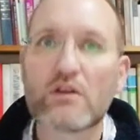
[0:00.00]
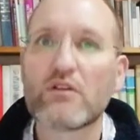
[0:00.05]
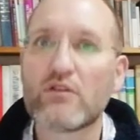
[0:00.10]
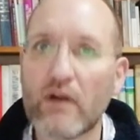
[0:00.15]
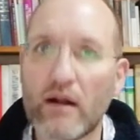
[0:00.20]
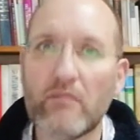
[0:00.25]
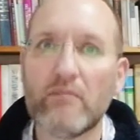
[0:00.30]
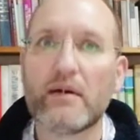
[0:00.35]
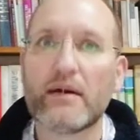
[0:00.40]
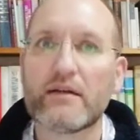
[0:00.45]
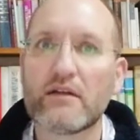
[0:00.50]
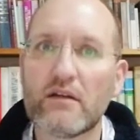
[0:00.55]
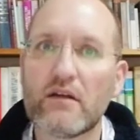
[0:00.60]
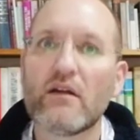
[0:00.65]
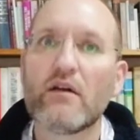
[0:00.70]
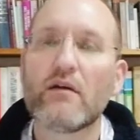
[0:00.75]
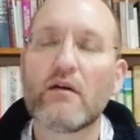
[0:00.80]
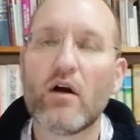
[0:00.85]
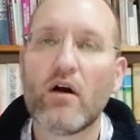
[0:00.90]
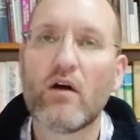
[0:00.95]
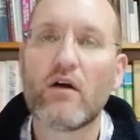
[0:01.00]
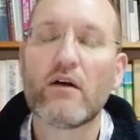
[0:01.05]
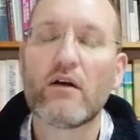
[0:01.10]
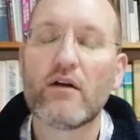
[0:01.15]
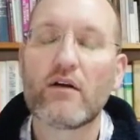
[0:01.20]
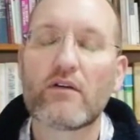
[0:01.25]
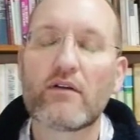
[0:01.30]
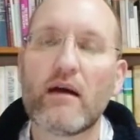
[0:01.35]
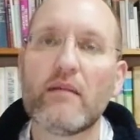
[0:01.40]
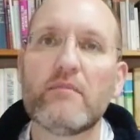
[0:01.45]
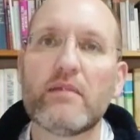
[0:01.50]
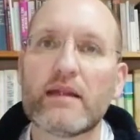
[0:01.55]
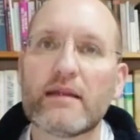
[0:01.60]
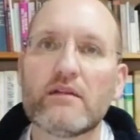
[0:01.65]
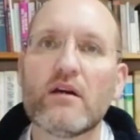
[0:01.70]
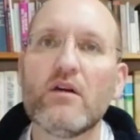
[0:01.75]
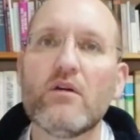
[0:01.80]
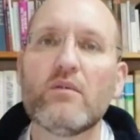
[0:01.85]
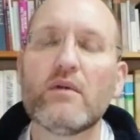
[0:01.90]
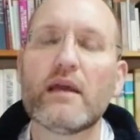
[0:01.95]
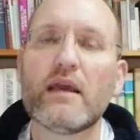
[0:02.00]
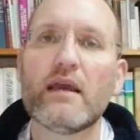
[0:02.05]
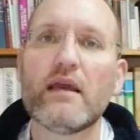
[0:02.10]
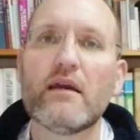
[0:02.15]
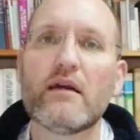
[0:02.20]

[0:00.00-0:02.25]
grumbling, don't, grumbling, don't we?